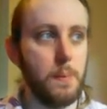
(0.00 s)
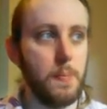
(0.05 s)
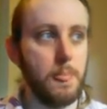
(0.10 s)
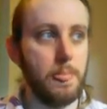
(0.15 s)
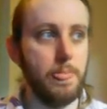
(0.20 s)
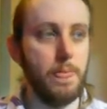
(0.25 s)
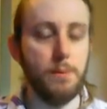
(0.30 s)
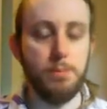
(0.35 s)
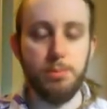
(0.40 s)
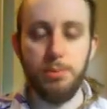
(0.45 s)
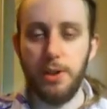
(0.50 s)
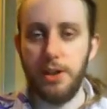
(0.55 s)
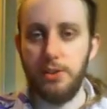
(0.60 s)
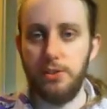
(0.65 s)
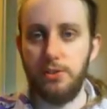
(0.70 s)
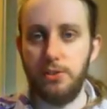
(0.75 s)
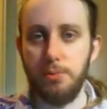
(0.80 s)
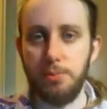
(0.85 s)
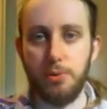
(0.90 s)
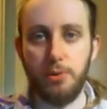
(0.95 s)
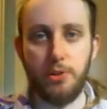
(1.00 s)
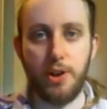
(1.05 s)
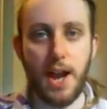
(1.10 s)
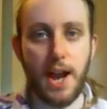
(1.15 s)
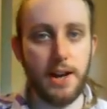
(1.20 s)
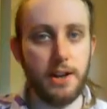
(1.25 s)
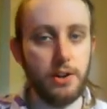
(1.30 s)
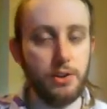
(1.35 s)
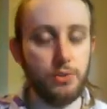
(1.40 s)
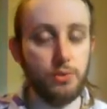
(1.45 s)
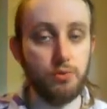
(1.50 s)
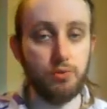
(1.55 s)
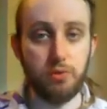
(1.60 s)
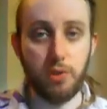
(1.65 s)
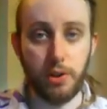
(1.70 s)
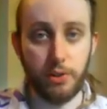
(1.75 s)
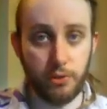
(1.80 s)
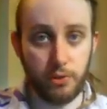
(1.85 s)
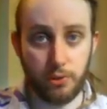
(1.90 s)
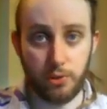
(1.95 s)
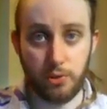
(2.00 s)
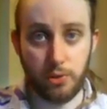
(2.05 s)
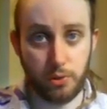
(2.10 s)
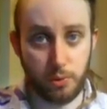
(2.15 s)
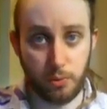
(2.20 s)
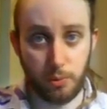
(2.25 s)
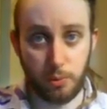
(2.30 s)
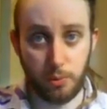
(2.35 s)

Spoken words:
the place the protagonist runs to